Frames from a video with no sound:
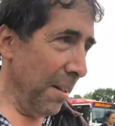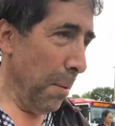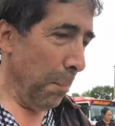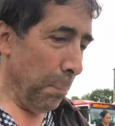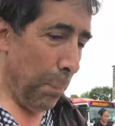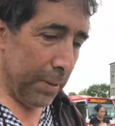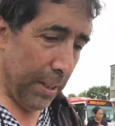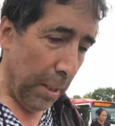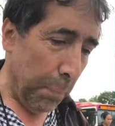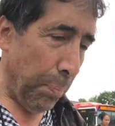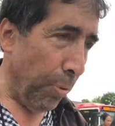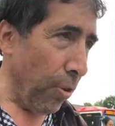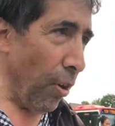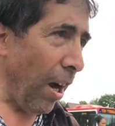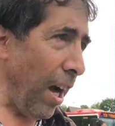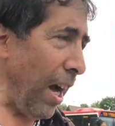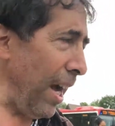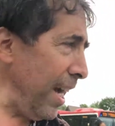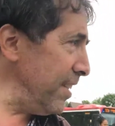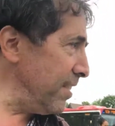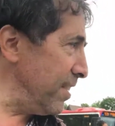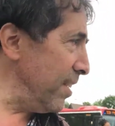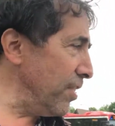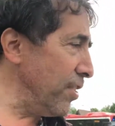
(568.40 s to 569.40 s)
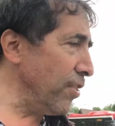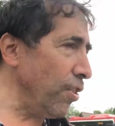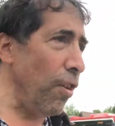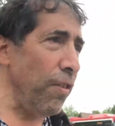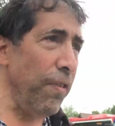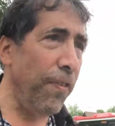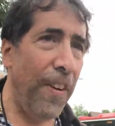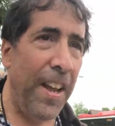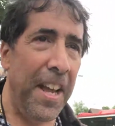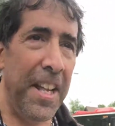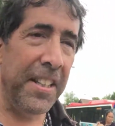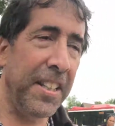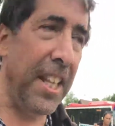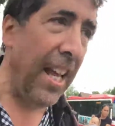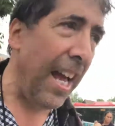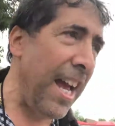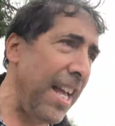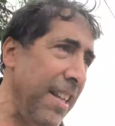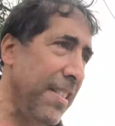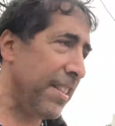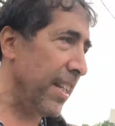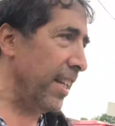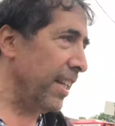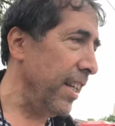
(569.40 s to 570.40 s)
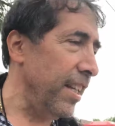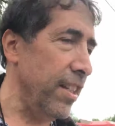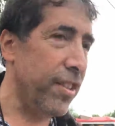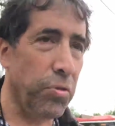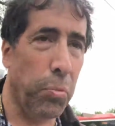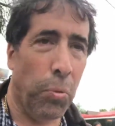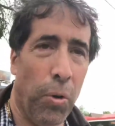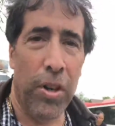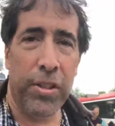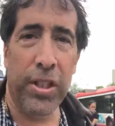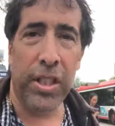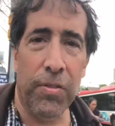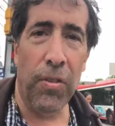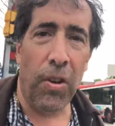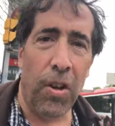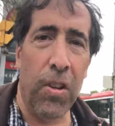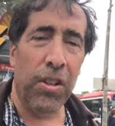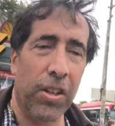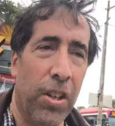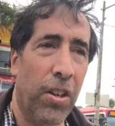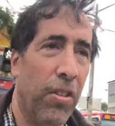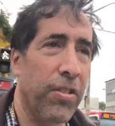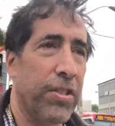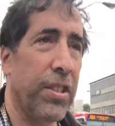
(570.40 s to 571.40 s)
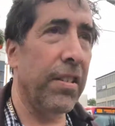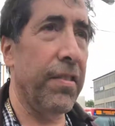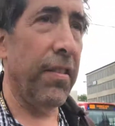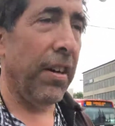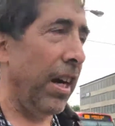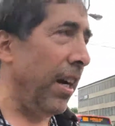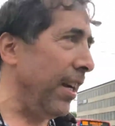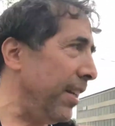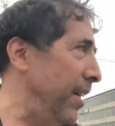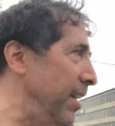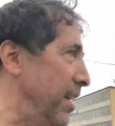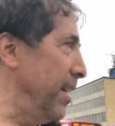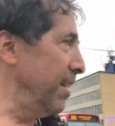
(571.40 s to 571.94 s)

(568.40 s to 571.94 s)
But the prize is so fantastic, it's worth the roller coaster ride.